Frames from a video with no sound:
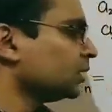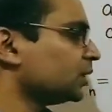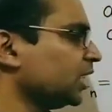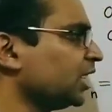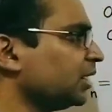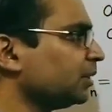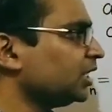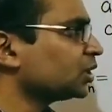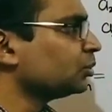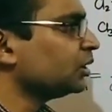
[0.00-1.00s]
zn
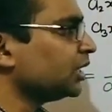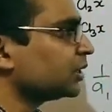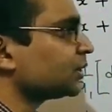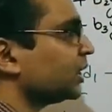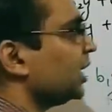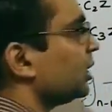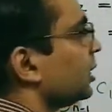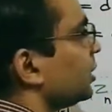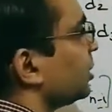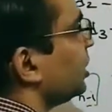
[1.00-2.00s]
minus 1, that is
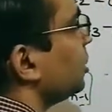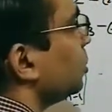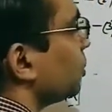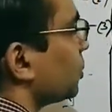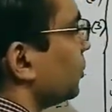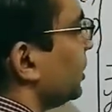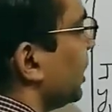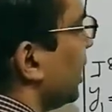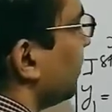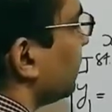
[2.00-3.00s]
z0. So
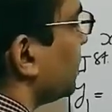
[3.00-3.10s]
we'll have